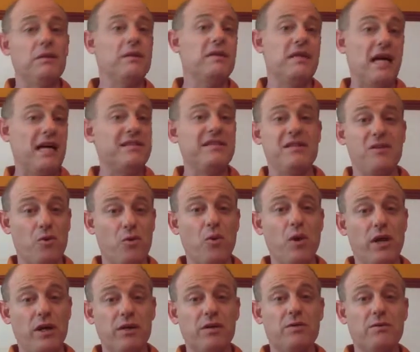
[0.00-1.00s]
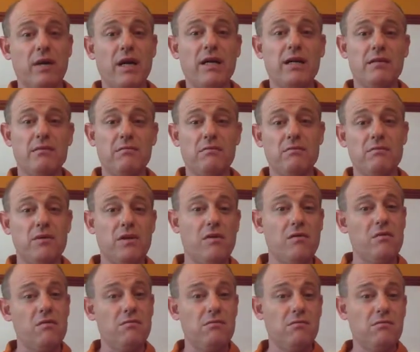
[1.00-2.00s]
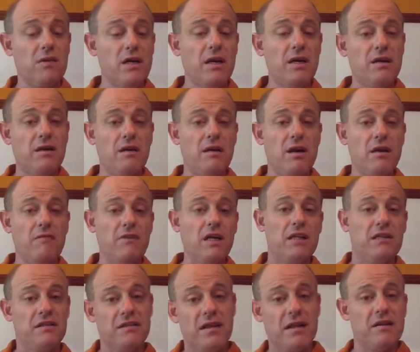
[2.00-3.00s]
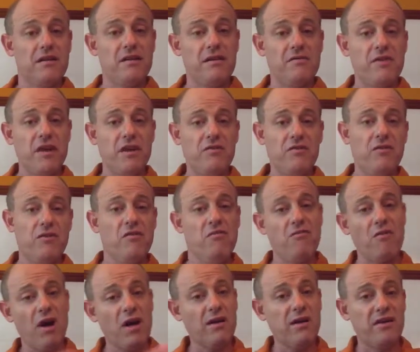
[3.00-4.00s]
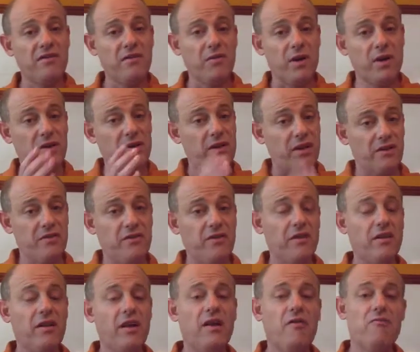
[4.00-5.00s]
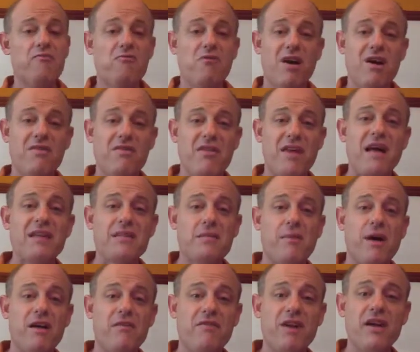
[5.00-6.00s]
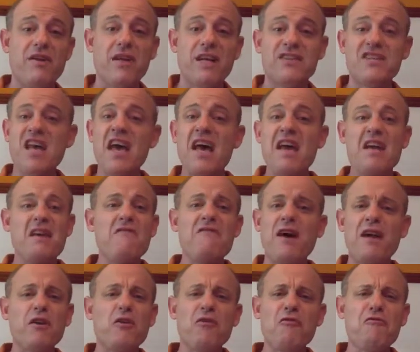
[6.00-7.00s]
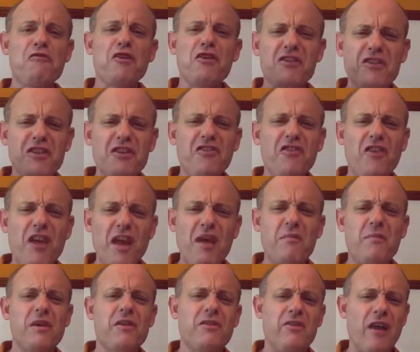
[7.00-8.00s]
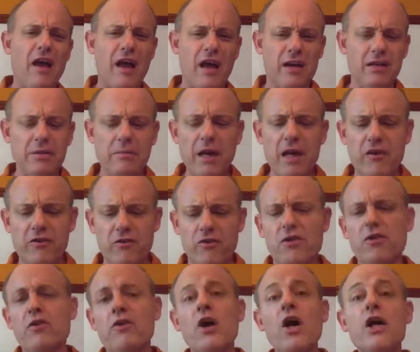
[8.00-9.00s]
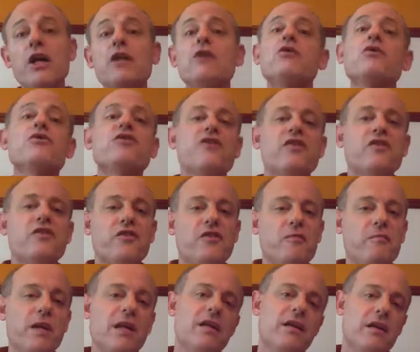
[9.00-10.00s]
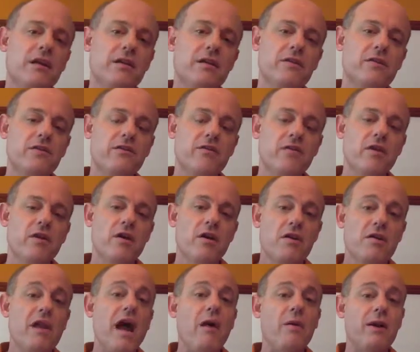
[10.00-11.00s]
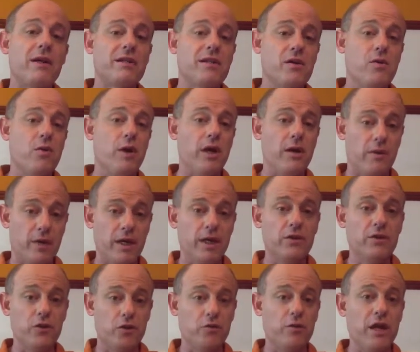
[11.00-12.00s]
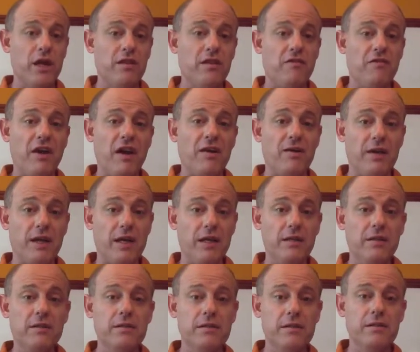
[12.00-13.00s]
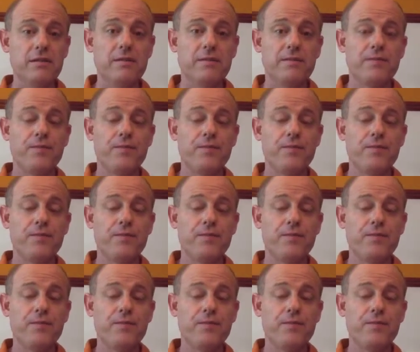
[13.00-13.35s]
that's squared, right? So I've got the standard deviation of 1, I square it, I still have 1, that's my variance. If I convert the same exact measure into 60 minutes, now I square it to get the variance,